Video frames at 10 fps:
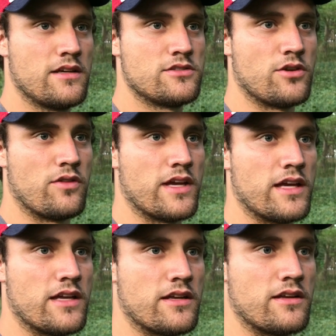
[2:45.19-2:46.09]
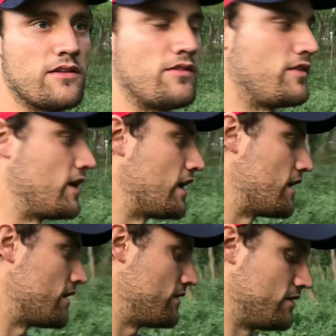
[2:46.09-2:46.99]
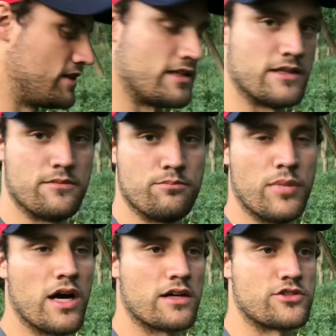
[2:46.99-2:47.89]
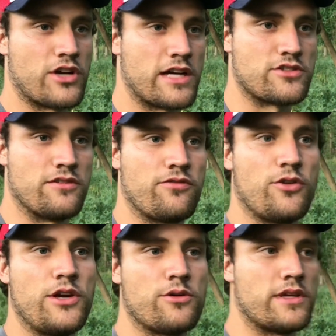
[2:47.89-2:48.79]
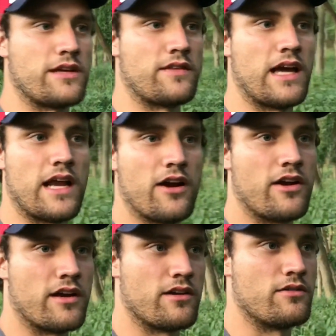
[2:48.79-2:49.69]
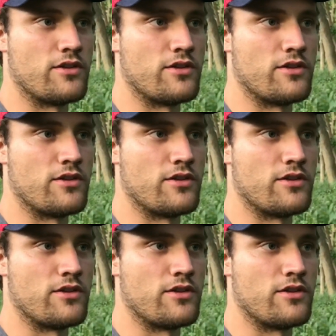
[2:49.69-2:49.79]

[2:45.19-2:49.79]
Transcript: so then the bucks are actually frequenting that area,